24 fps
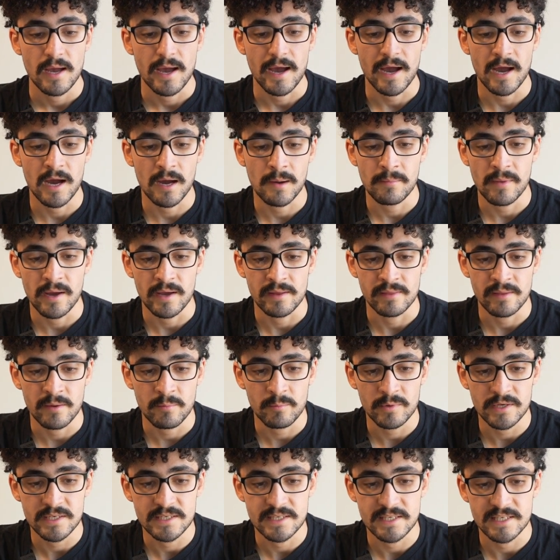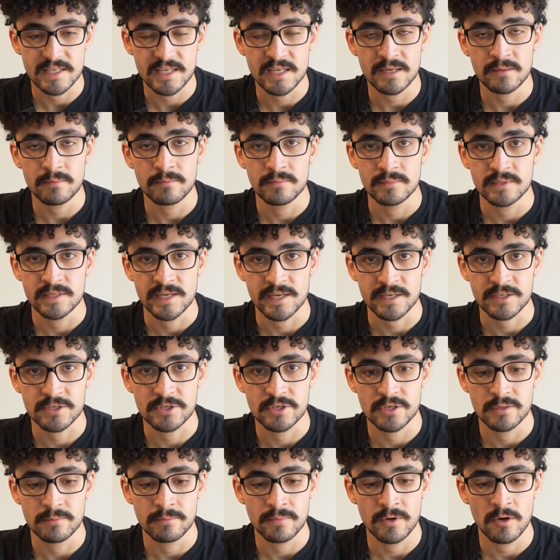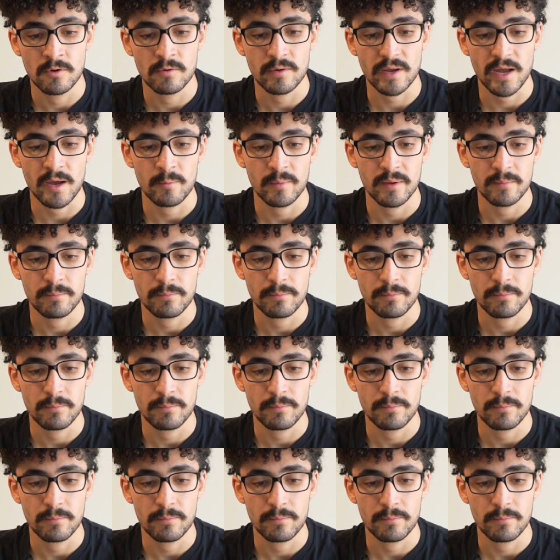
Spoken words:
and then we steam textured milk and